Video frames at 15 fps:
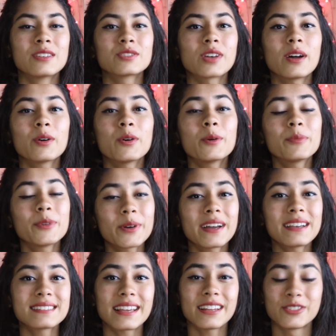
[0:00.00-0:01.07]
So I hope you
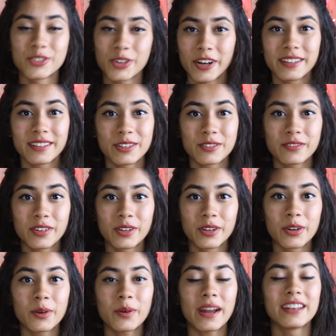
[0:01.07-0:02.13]
guys enjoy this
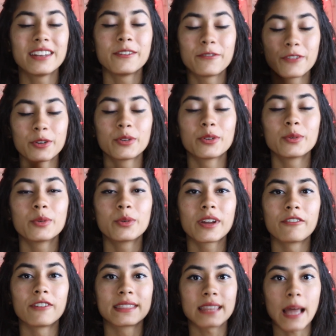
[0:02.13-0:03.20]
video, and if you do,
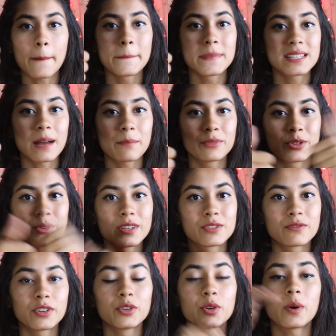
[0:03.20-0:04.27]
give a thumbs up to
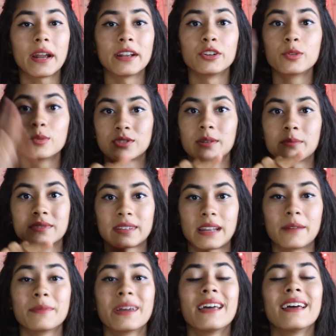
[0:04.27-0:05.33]
this video and do
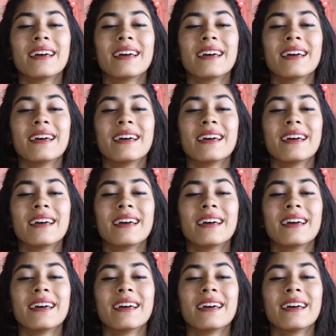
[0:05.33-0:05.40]
subscribe.